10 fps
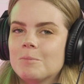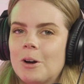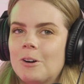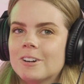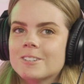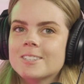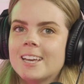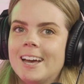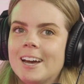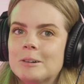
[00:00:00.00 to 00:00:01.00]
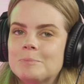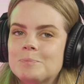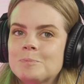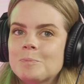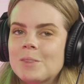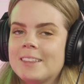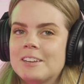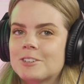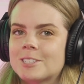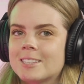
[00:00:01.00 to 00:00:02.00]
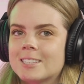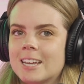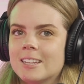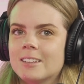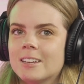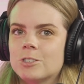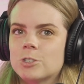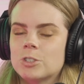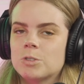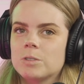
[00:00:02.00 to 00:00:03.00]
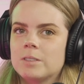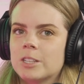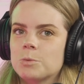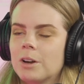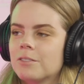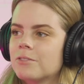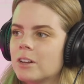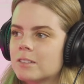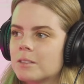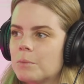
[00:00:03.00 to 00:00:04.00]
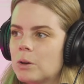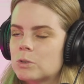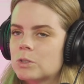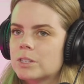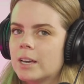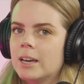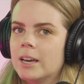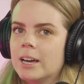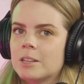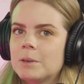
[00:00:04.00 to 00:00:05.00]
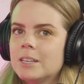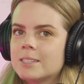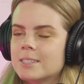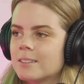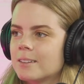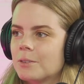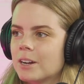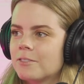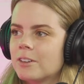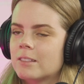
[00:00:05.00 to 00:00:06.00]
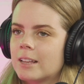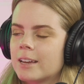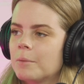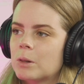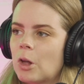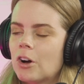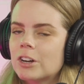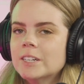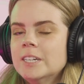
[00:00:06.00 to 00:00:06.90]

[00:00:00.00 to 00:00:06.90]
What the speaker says: my heart. And ever since then, it's just that's where I've felt the most at peace, and where I felt like I belong.